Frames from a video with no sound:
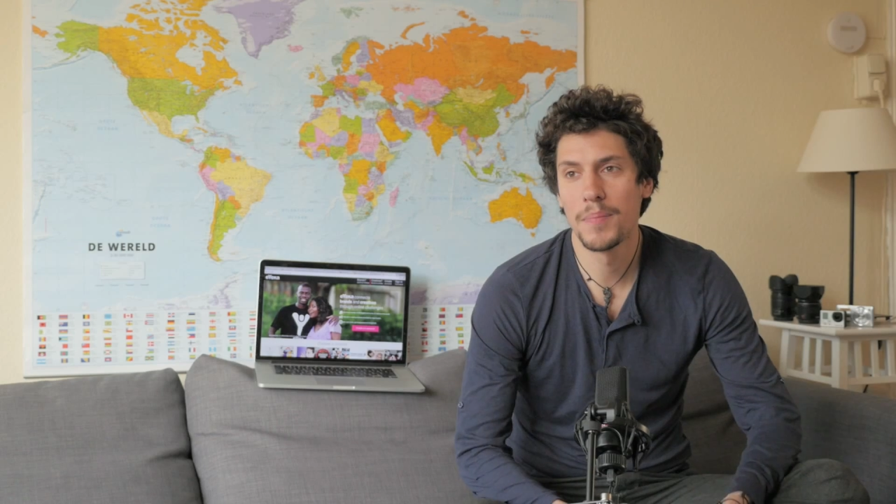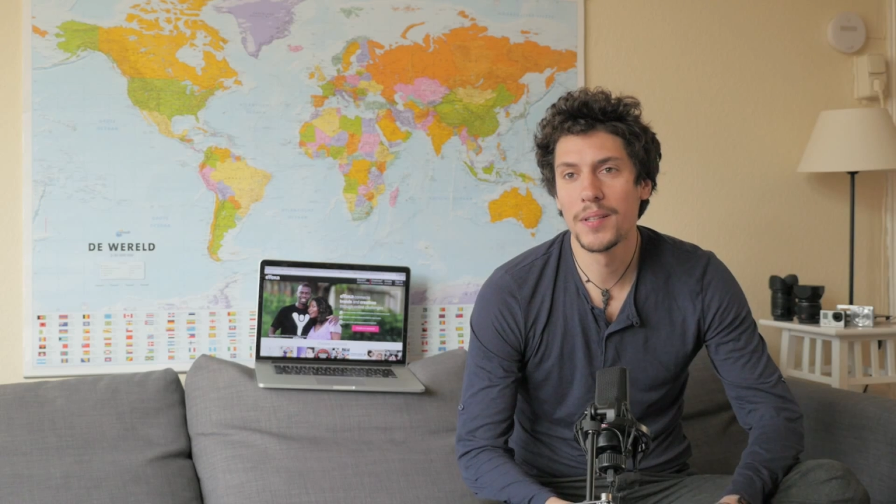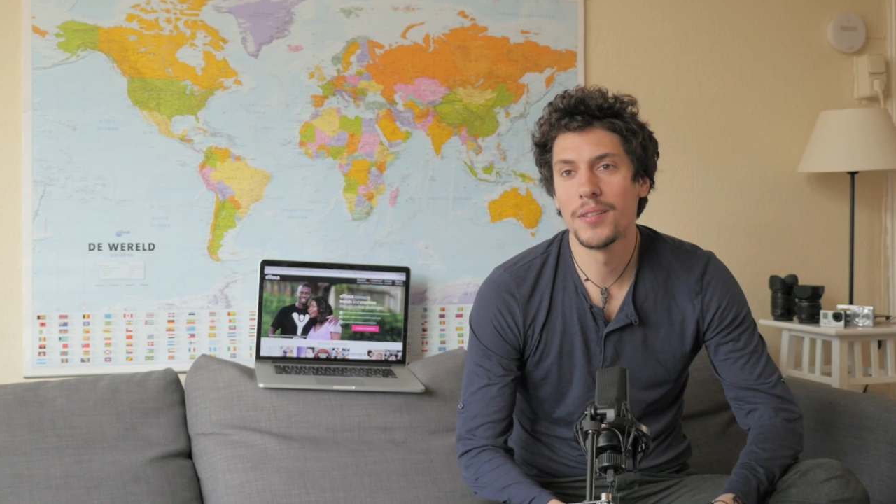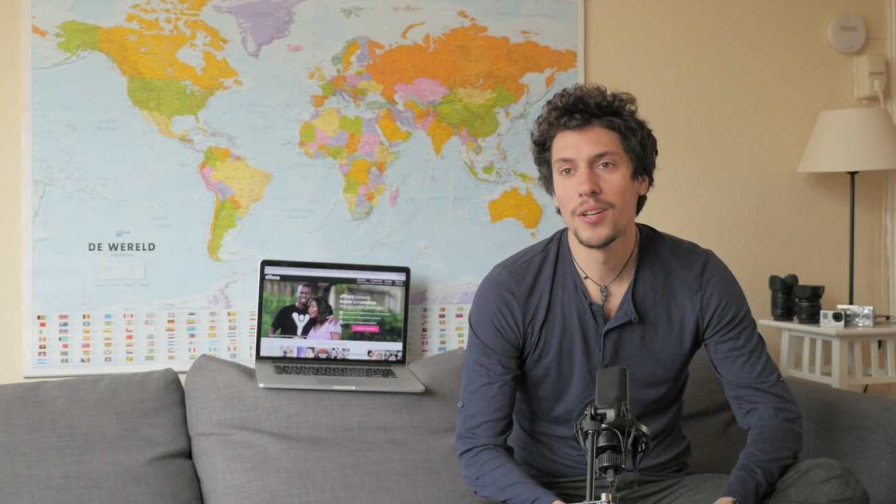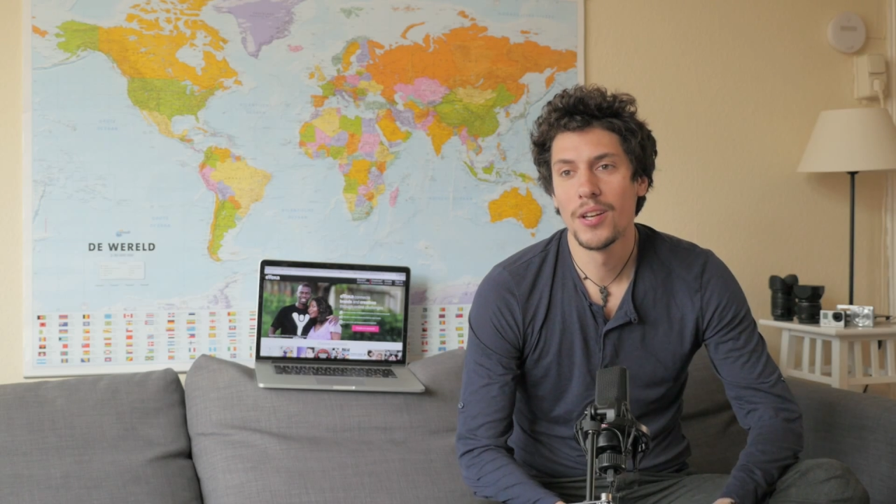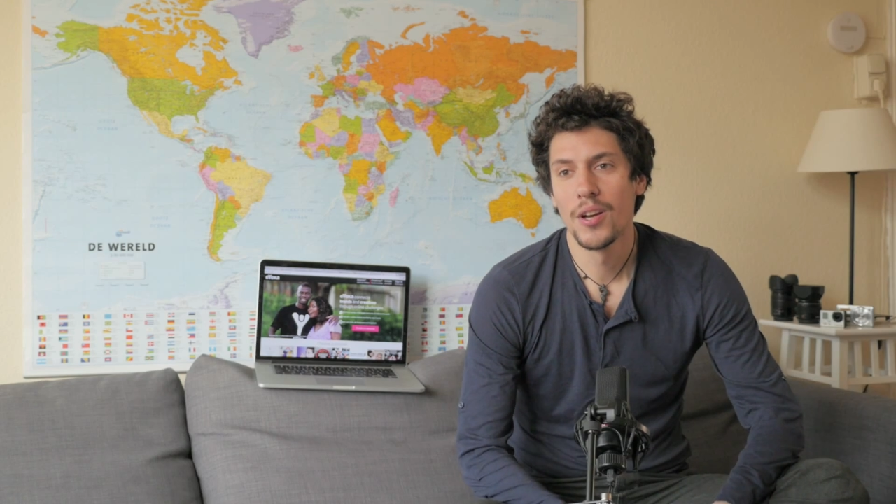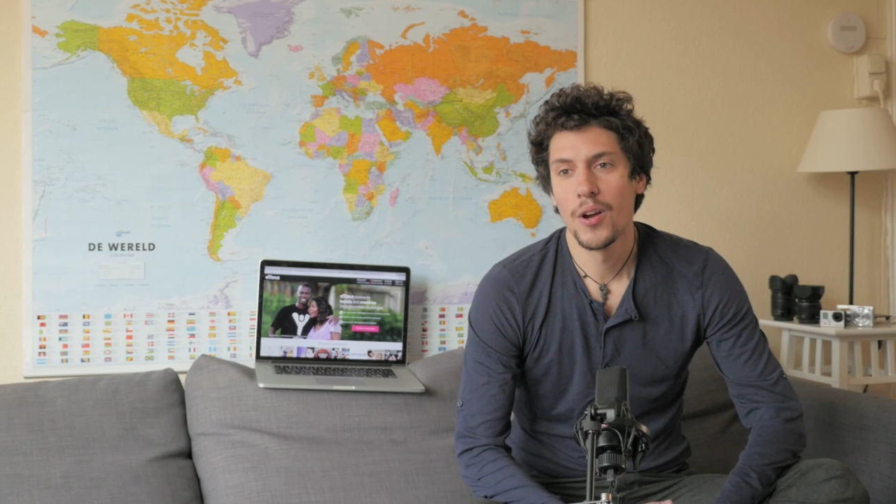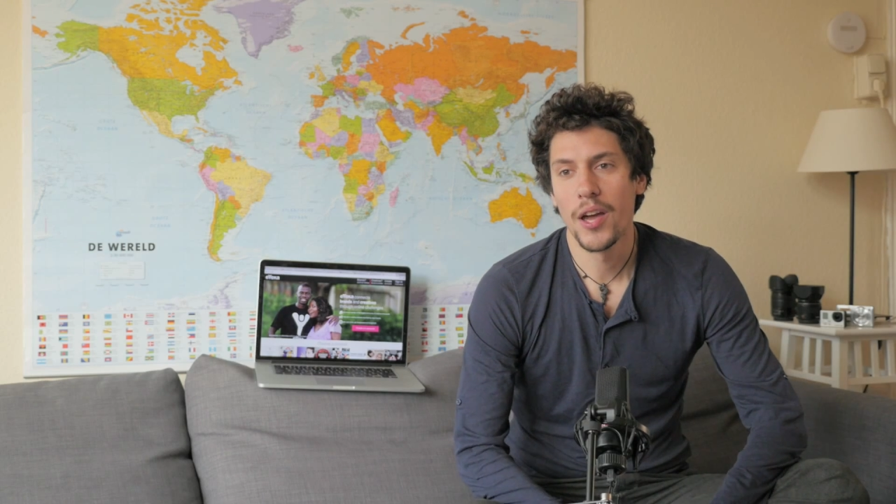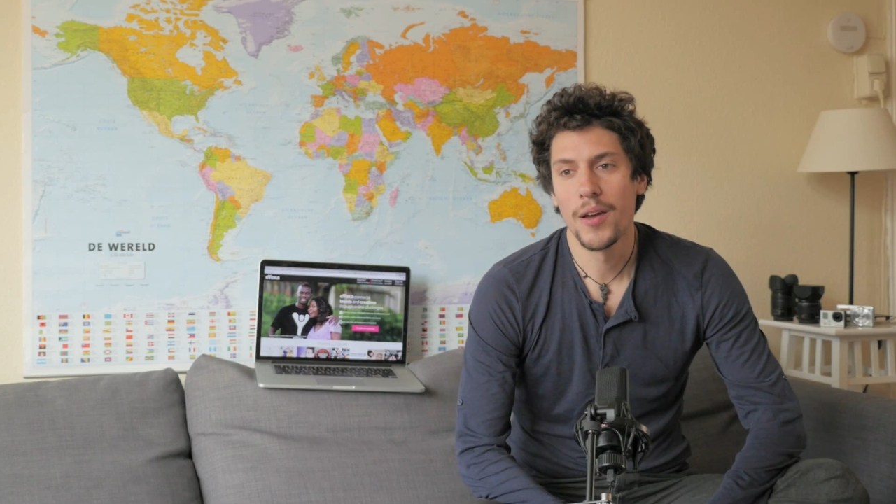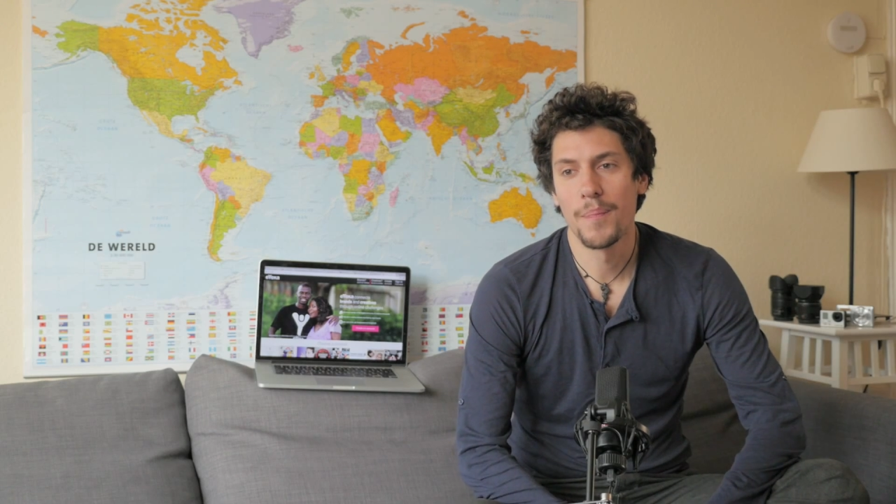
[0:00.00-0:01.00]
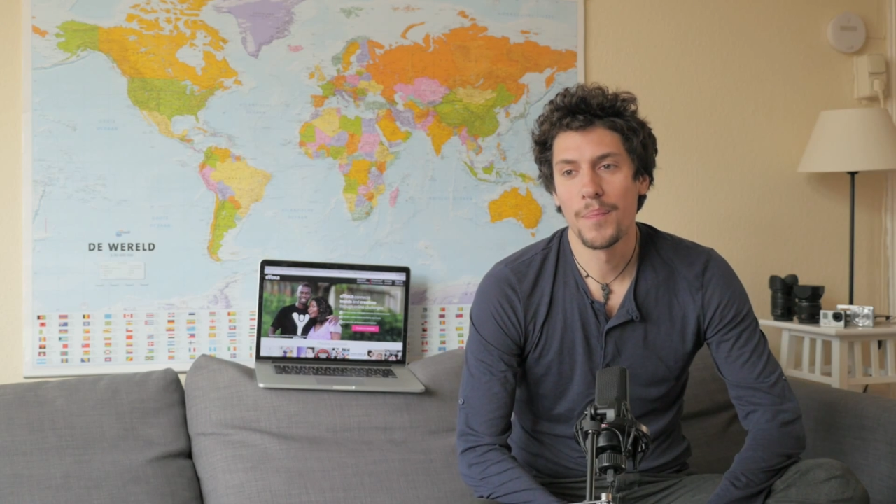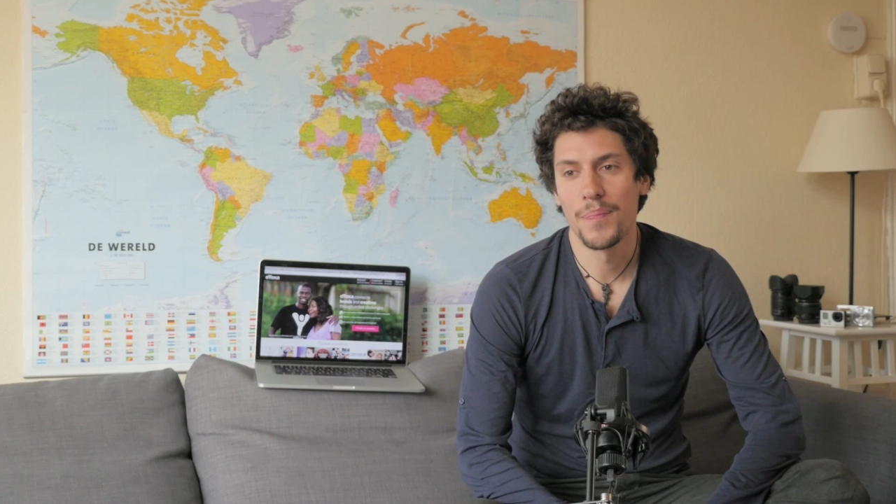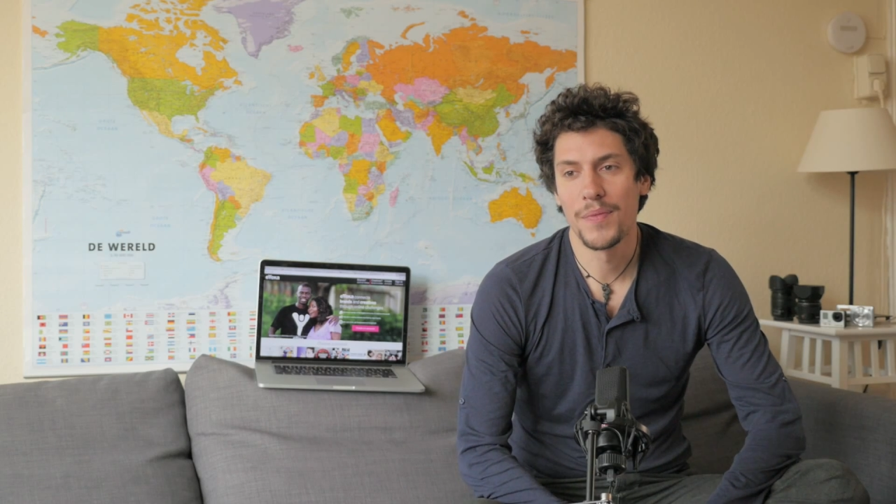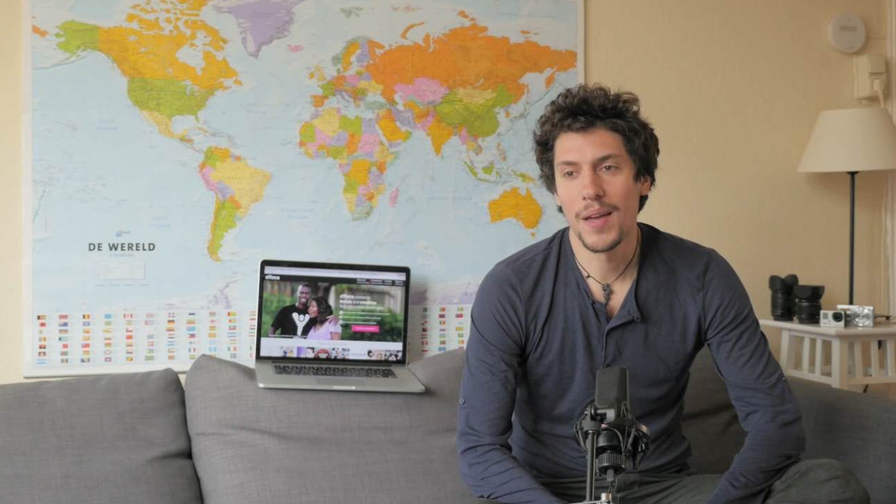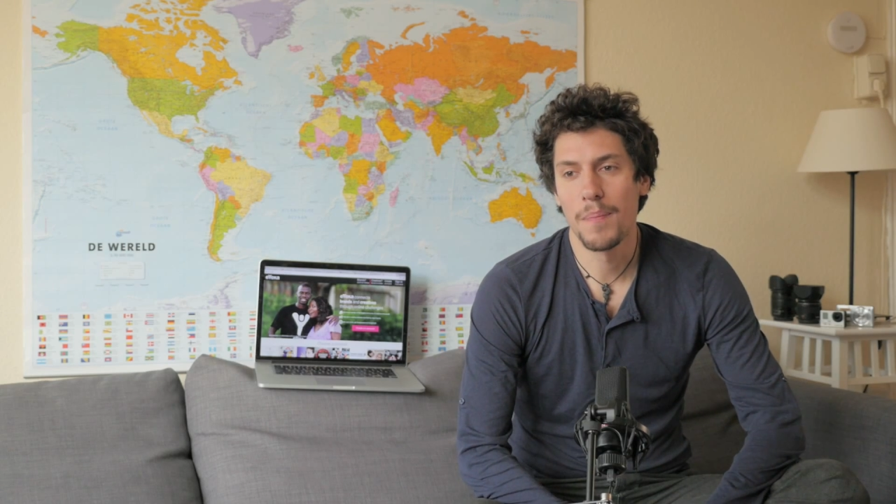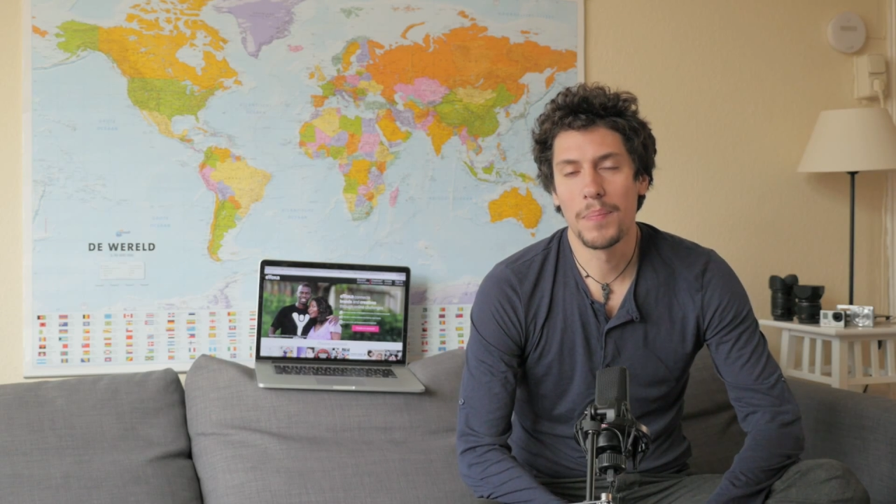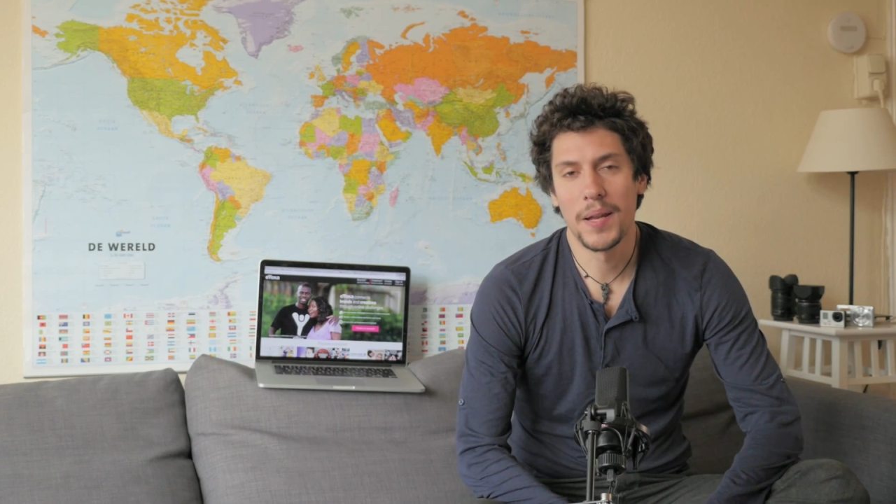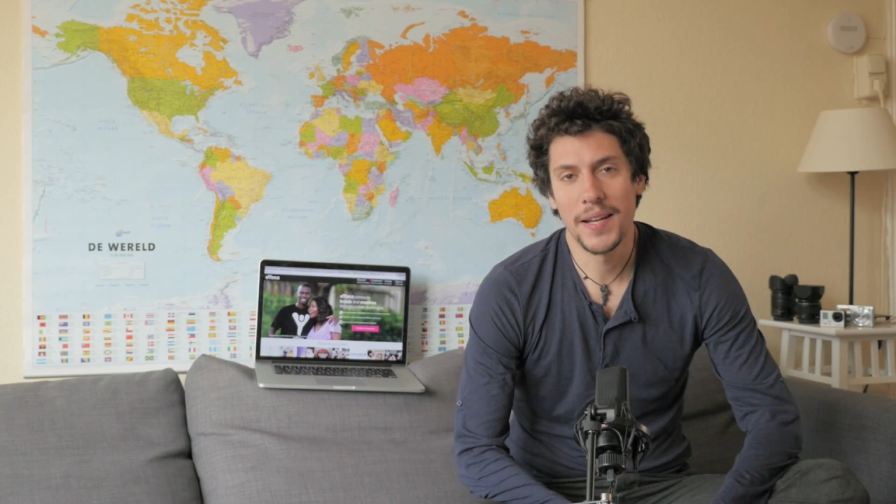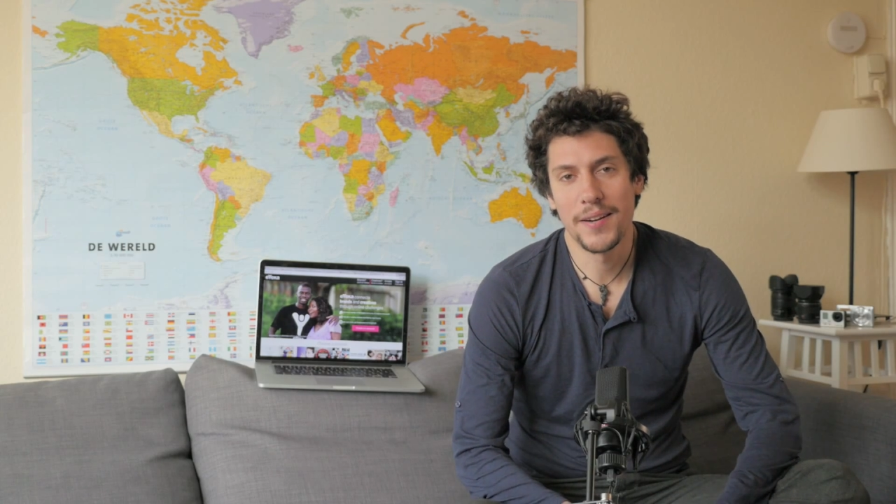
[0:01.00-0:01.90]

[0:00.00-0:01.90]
been playing